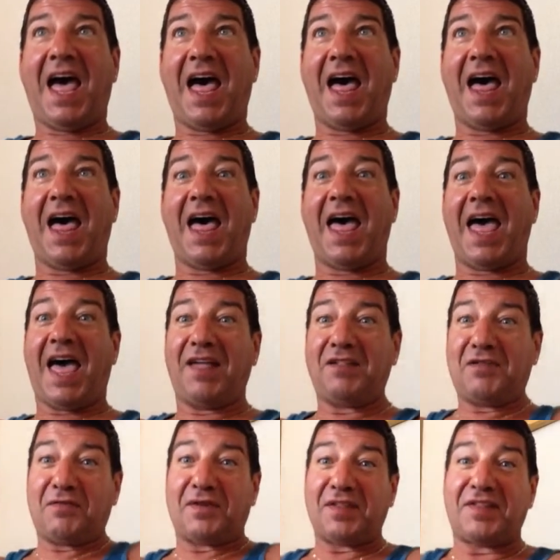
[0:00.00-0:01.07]
Uh,
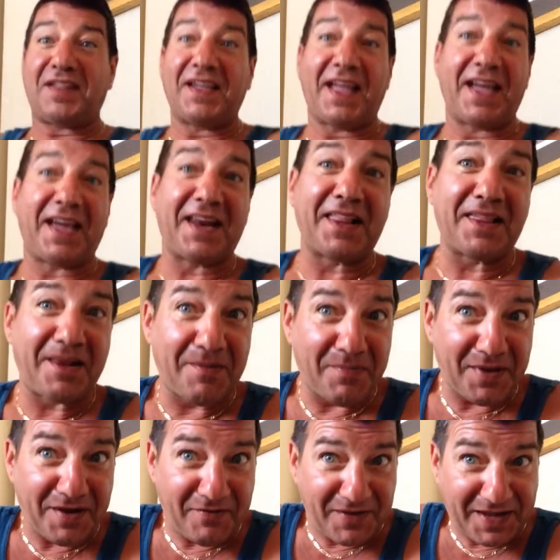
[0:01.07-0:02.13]
as you can see, I got a little
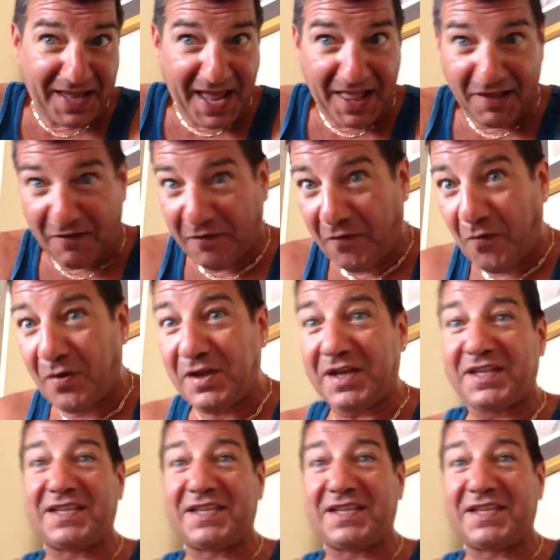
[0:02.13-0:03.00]
bit of a California